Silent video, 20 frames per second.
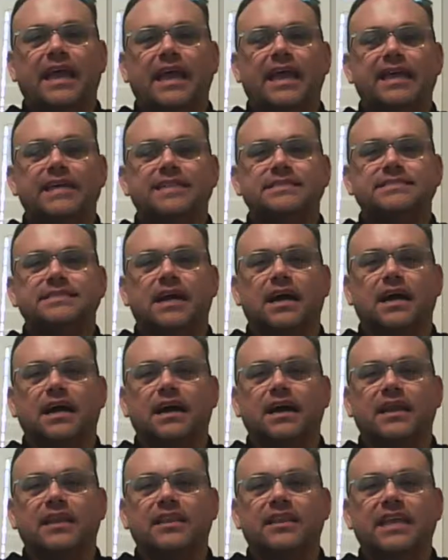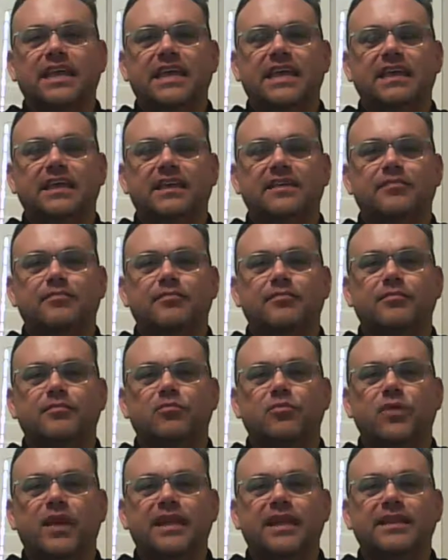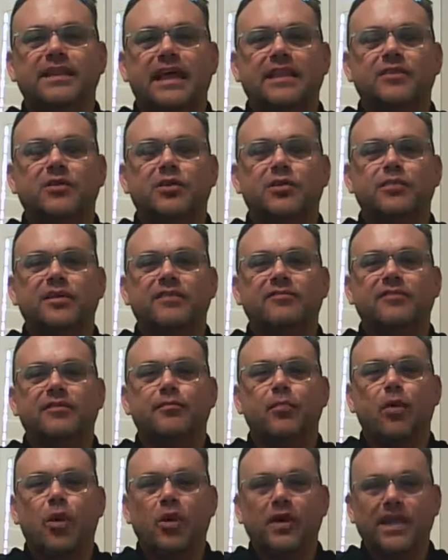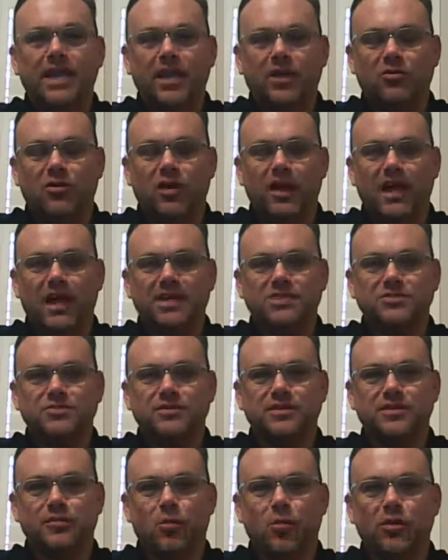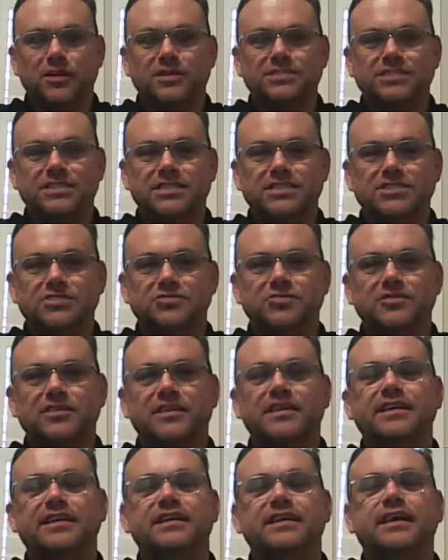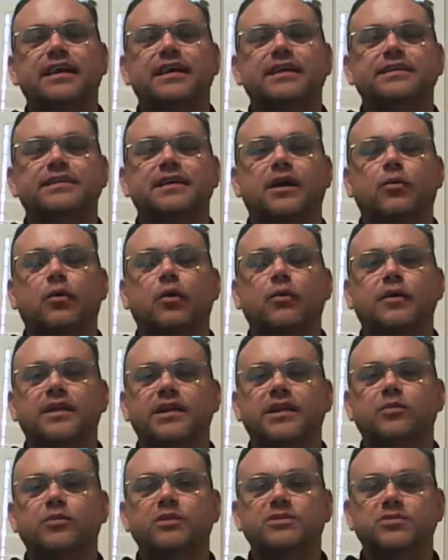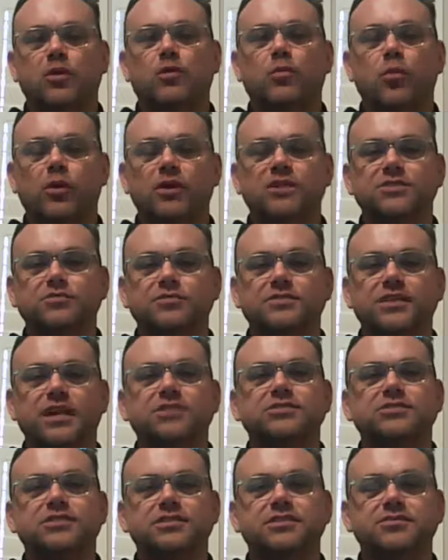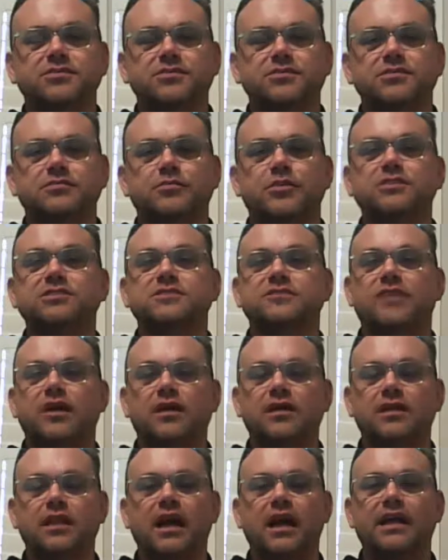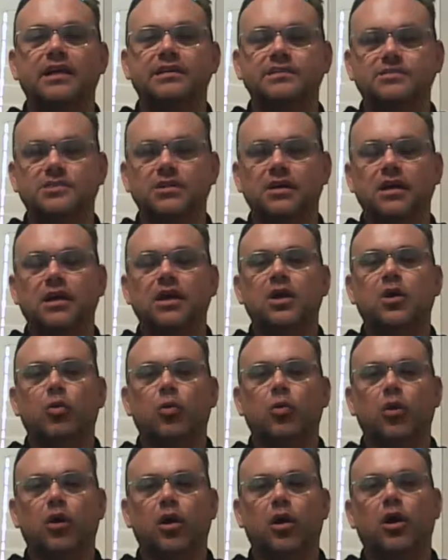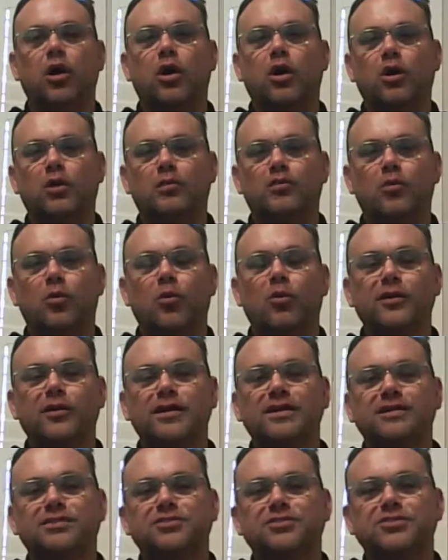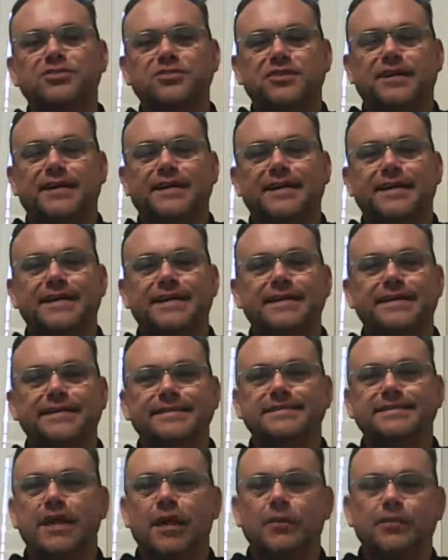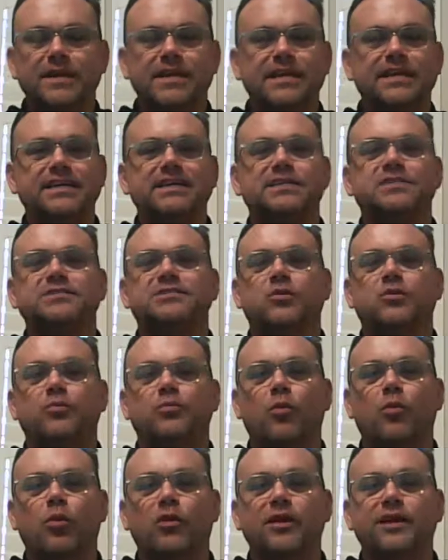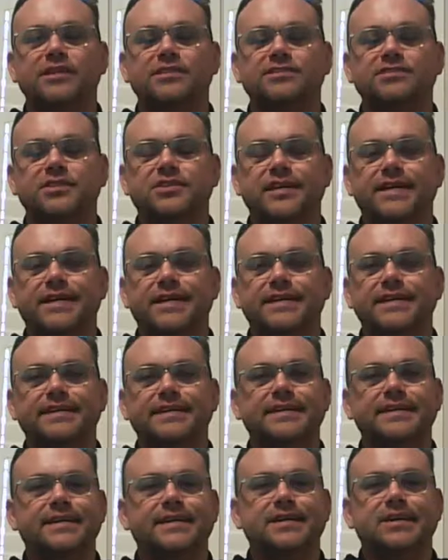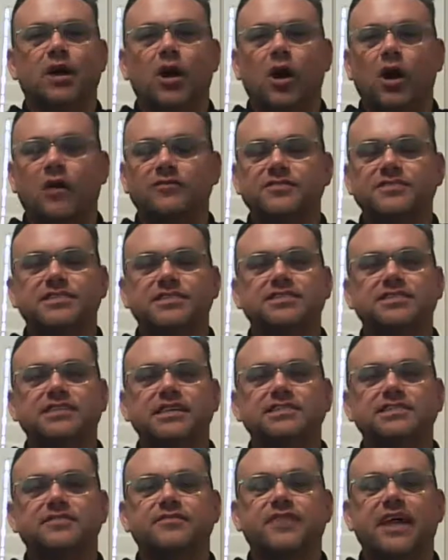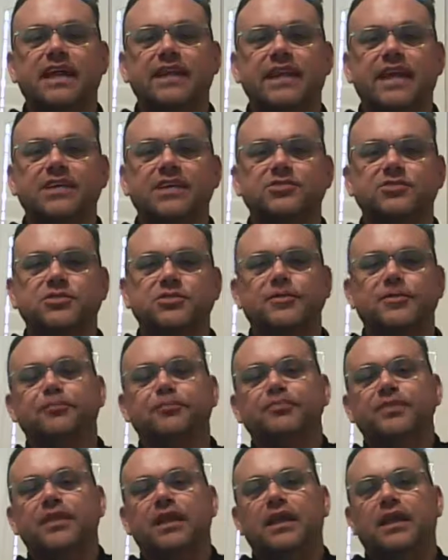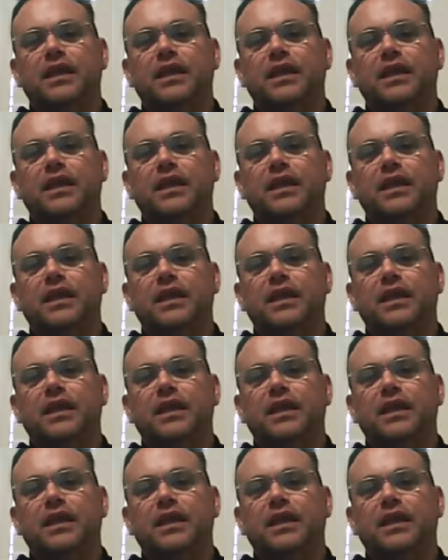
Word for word: and uh, the we had that little bit of a market crash with the mortgage industry. And uh, what we did, we sold mortgage protection insurance, and most of our clients were all mortgage uh, companies, mortgage uh, offices, things of that nature.